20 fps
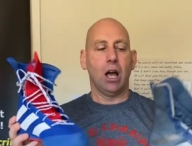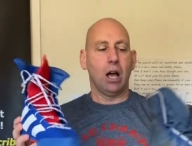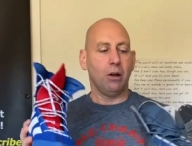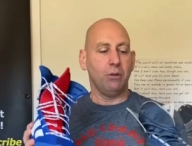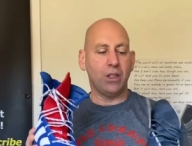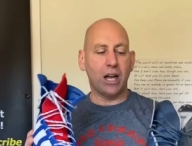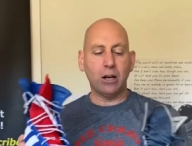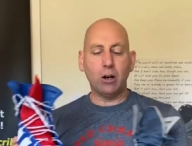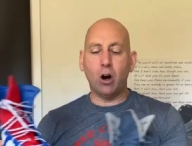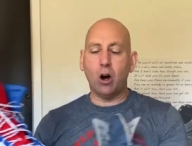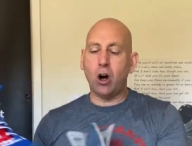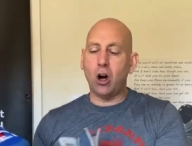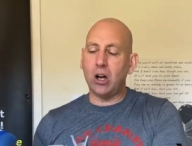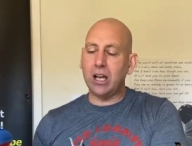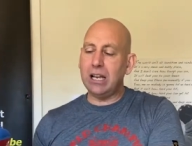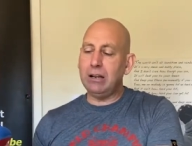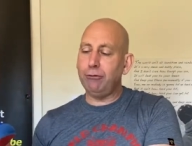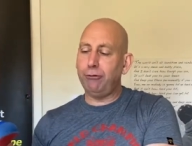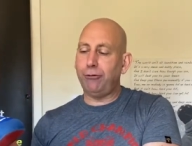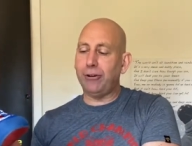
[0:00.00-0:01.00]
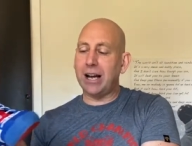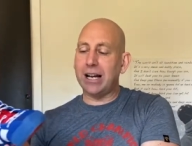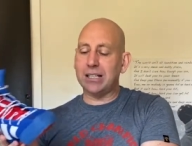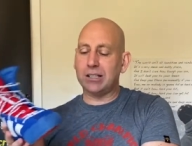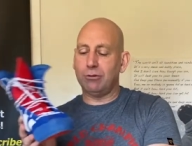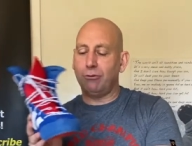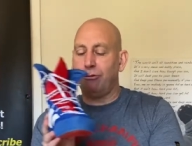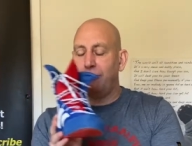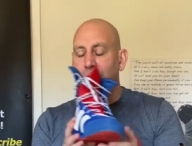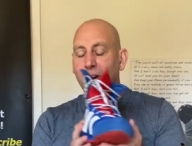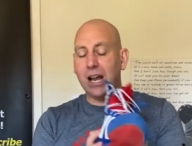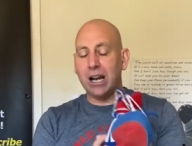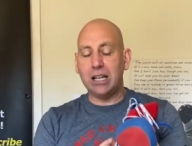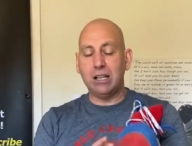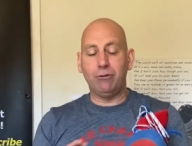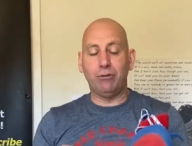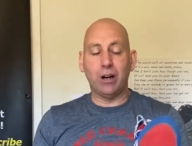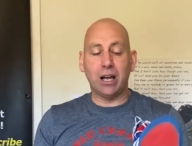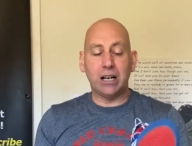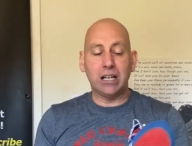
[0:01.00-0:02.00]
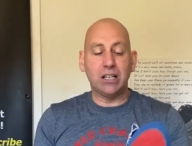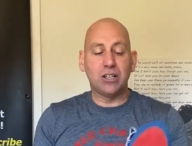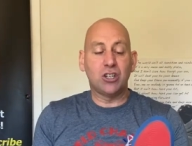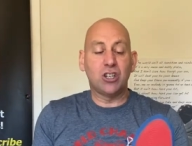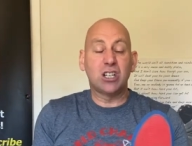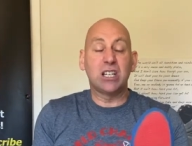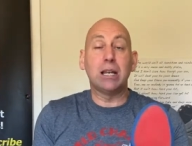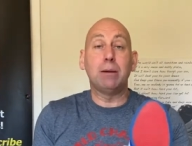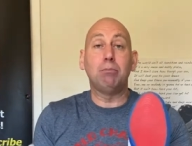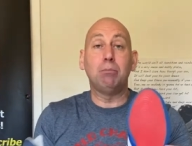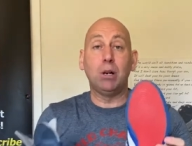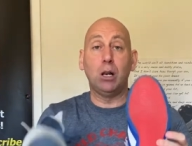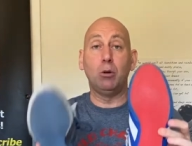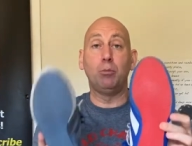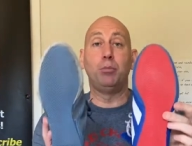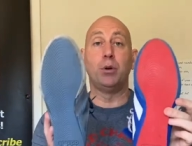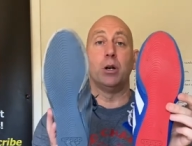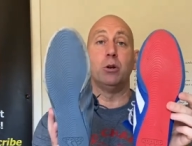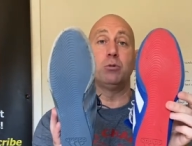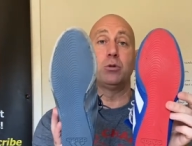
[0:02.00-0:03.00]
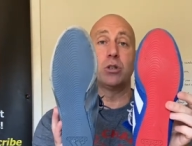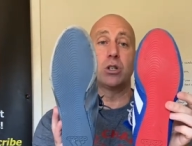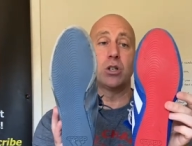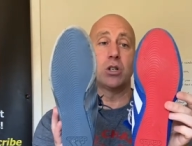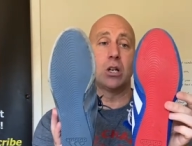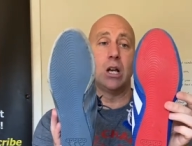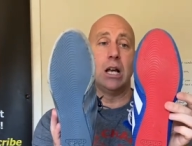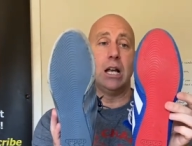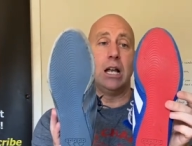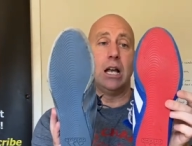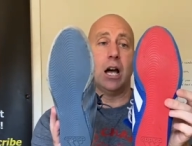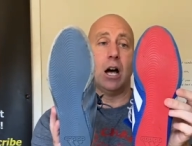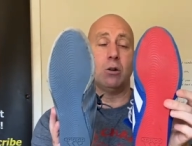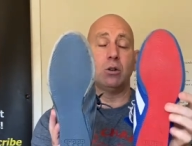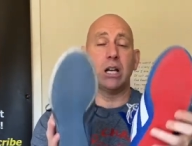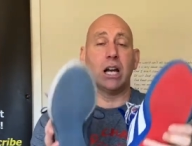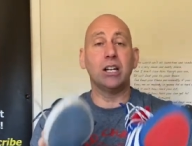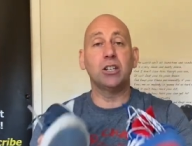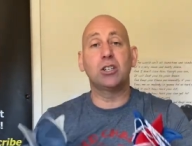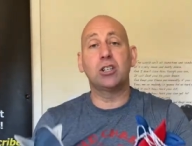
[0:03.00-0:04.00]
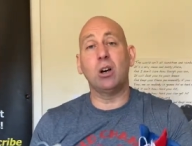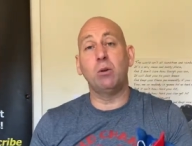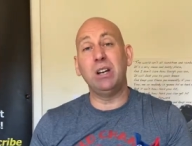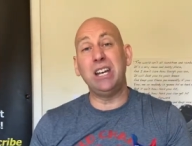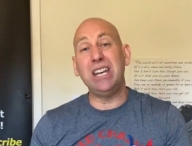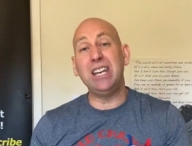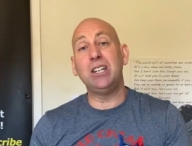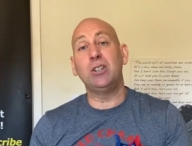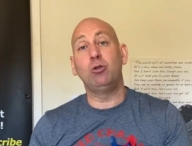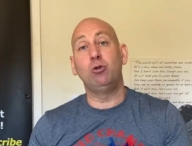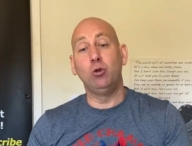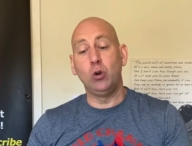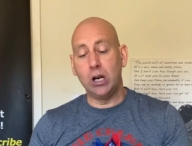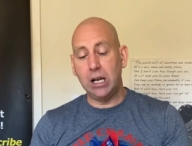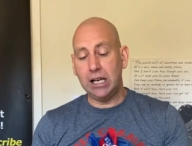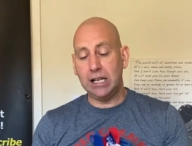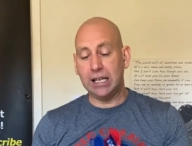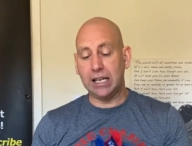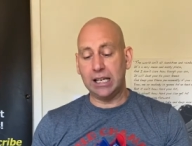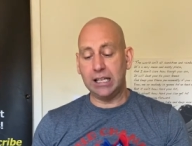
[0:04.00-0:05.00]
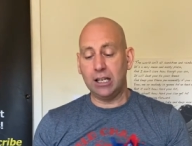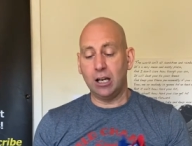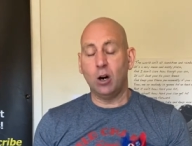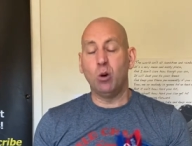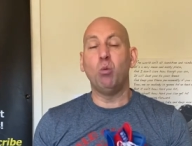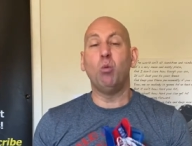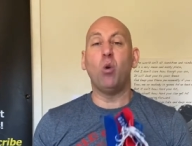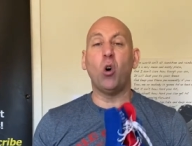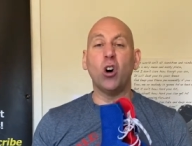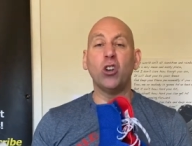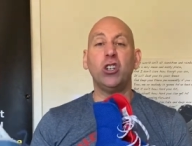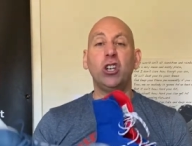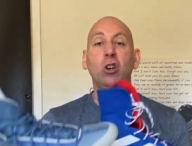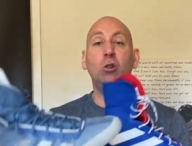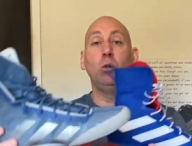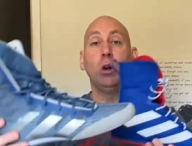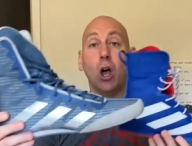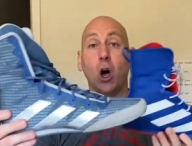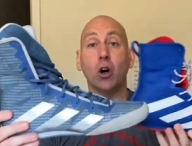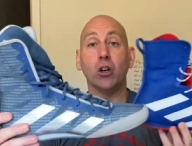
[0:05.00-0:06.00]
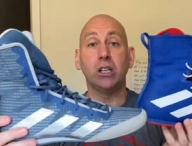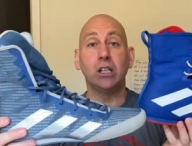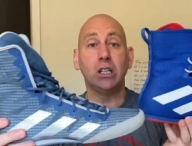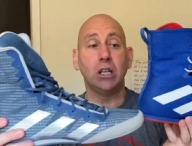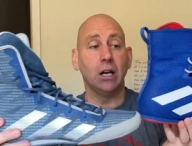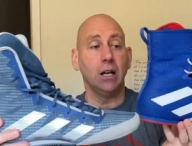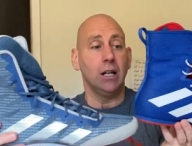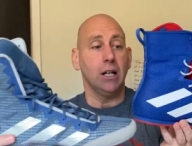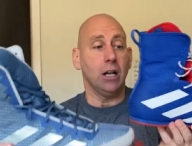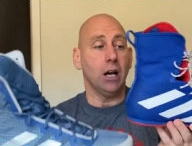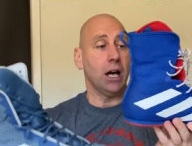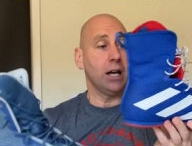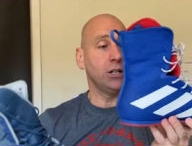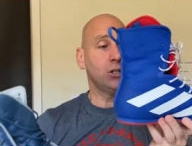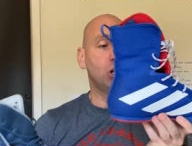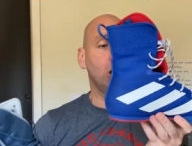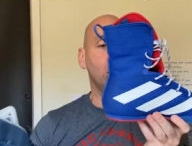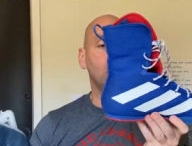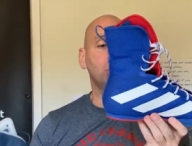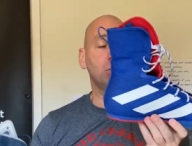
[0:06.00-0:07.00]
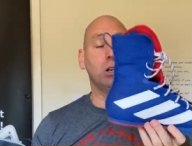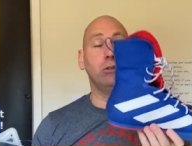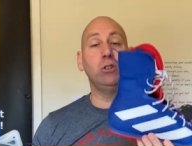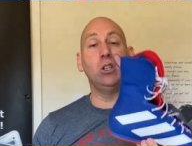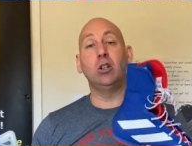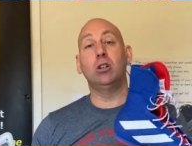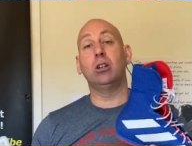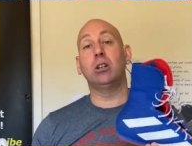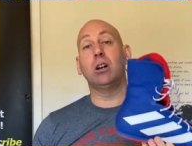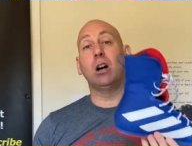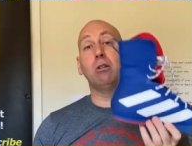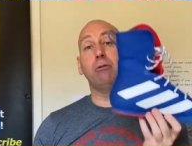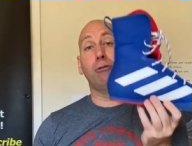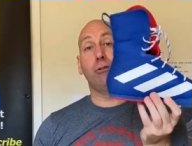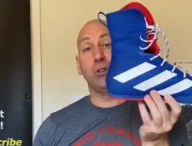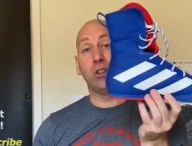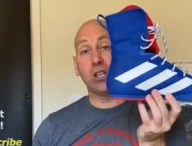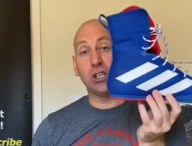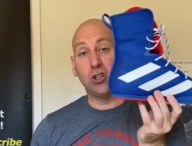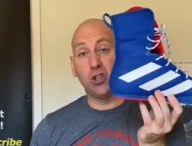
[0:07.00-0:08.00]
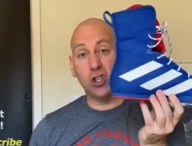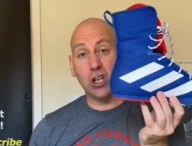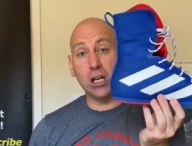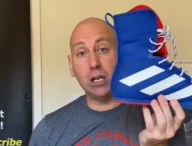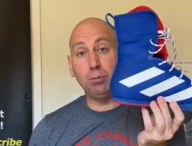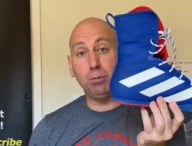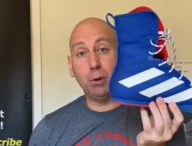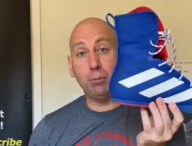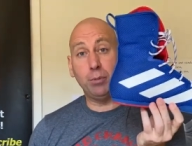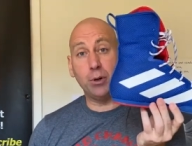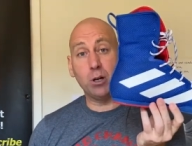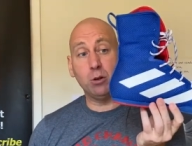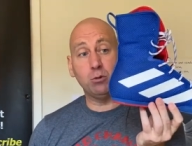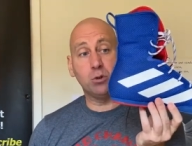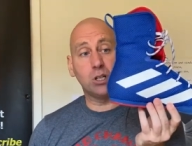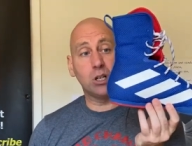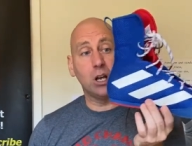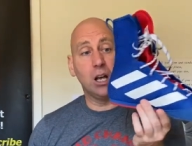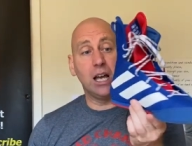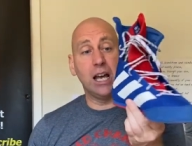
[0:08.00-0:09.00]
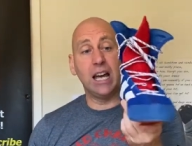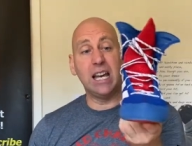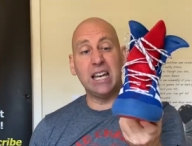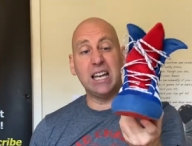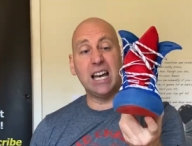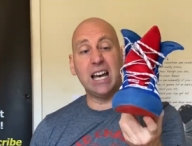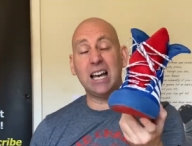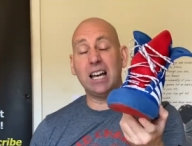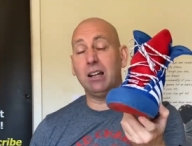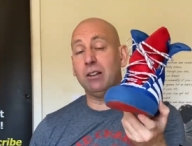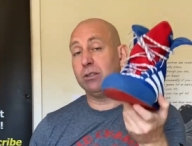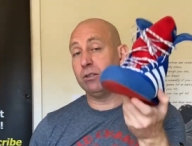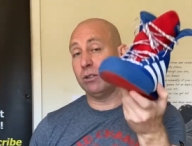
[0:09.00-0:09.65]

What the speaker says: They are, in fact, very, very similar boots. Okay, so it is really what you like. In terms of, you could go for the cheaper boot here,